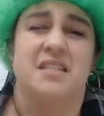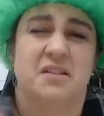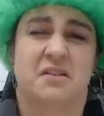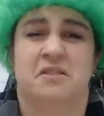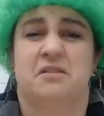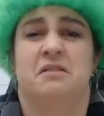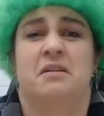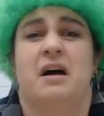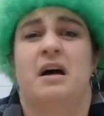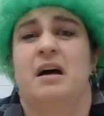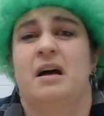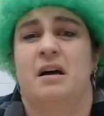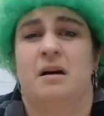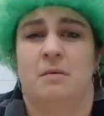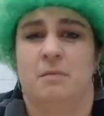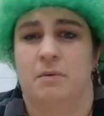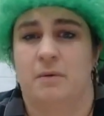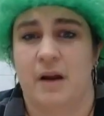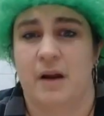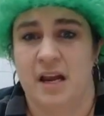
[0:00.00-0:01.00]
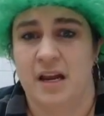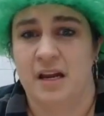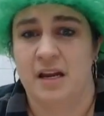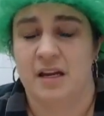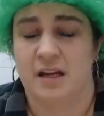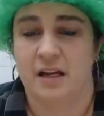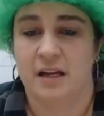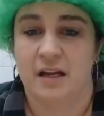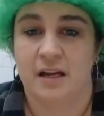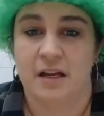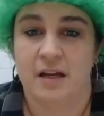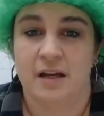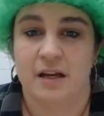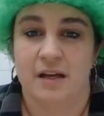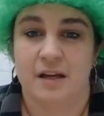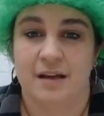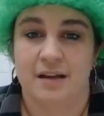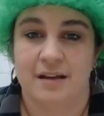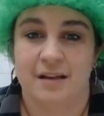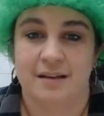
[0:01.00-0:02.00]
screwed up, right?
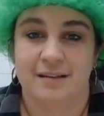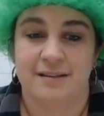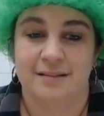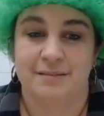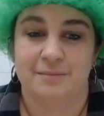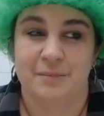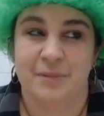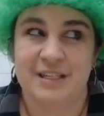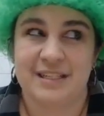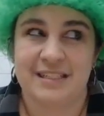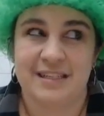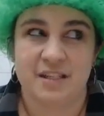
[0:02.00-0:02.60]
But